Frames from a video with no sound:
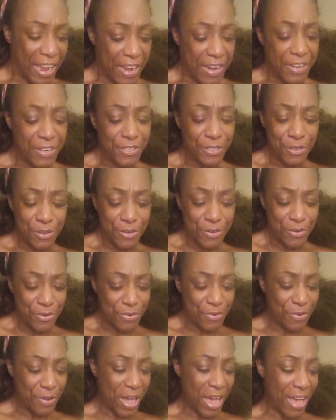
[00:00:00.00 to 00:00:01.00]
And it's
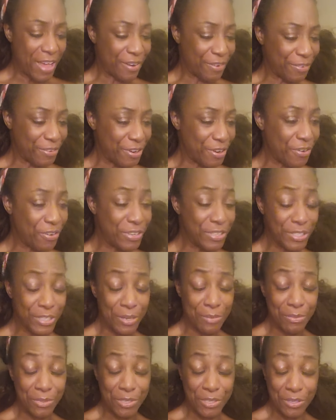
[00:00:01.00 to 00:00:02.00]
cool. I don't know. It's
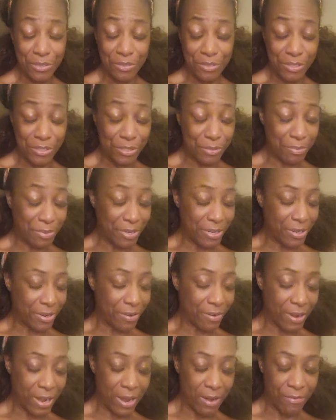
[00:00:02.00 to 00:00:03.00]
up to you. Just depending
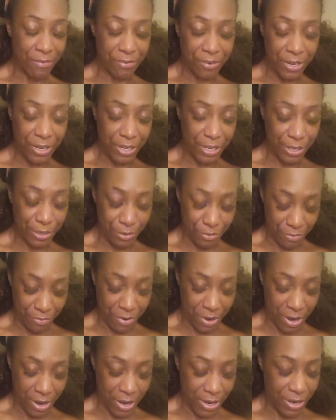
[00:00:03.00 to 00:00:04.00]
on how freaky you
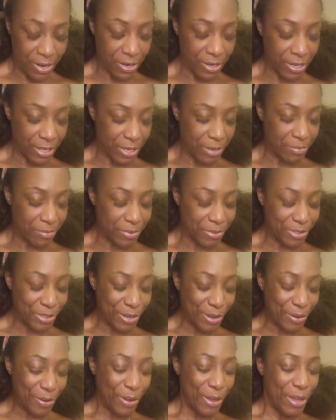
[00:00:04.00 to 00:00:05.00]
are here, Libra.
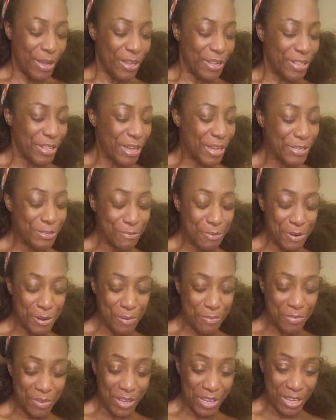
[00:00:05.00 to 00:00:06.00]
So that's what
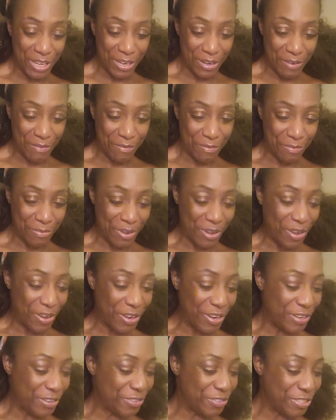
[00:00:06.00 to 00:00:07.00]
I'm picking up from y'all
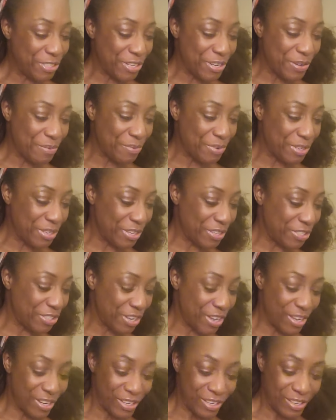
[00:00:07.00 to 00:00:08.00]
energy. I'm going to get
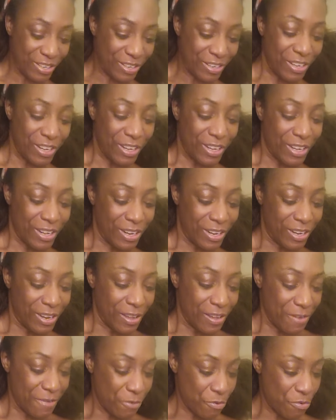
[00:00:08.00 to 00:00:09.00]
y'all little
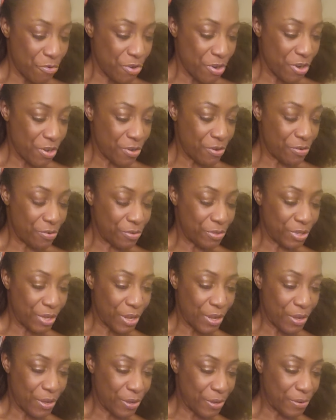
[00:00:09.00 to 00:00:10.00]
love oracles.
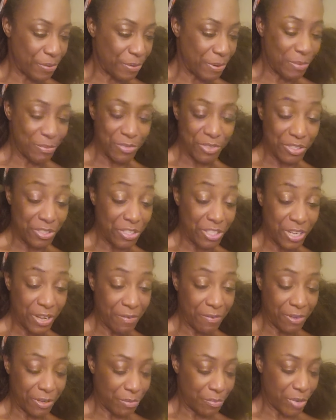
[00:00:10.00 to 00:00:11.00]
I'm just
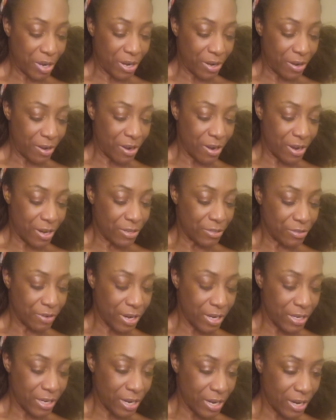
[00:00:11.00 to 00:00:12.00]
shuffling my cards
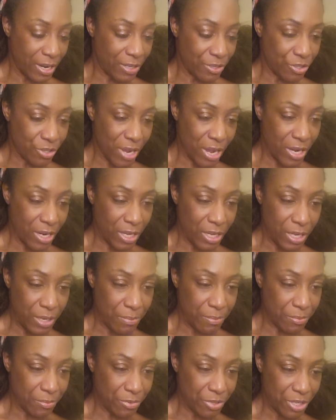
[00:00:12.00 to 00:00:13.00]
right now. I try to
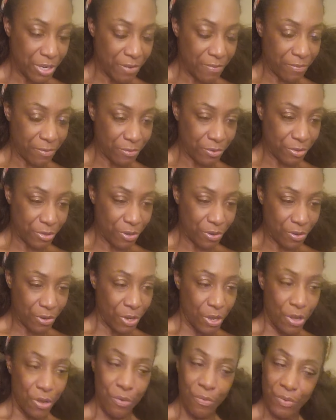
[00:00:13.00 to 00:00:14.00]
keep them shuffled. So
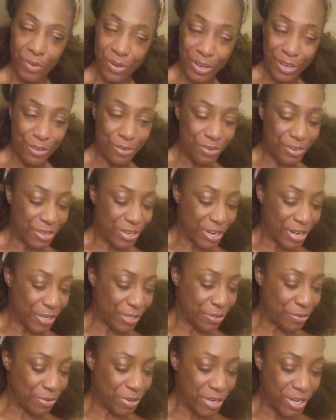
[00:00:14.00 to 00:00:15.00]
when I do the
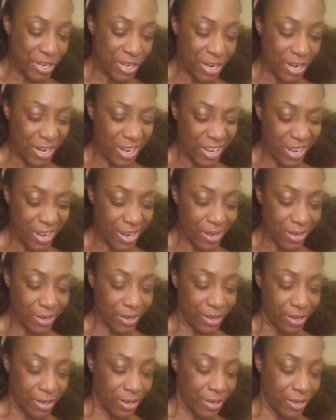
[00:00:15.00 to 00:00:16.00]
next read, I ain't got to,
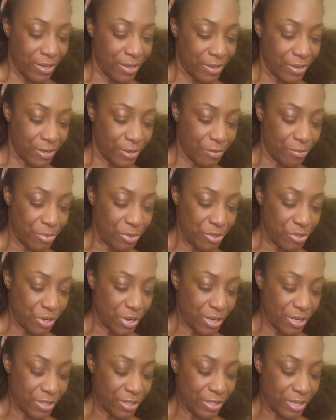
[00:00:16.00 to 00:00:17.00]
you know, be
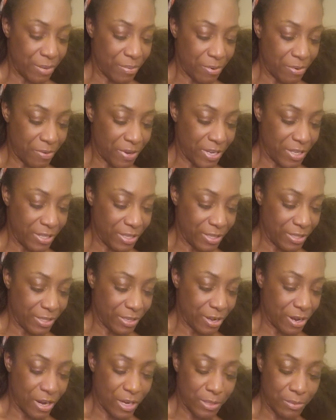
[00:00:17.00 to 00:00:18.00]
trying to separate these
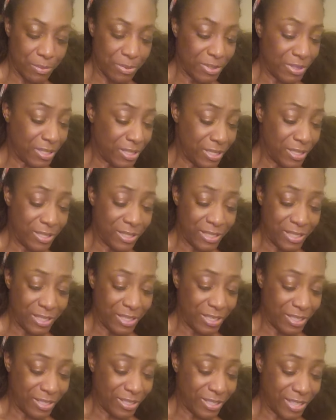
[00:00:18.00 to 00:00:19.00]
cards. But these
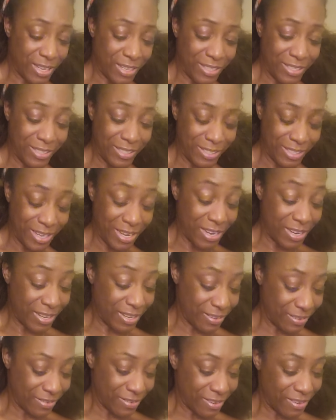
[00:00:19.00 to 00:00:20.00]
things, they stick.
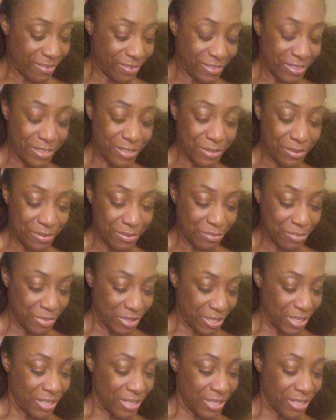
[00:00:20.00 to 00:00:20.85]
You know, these things.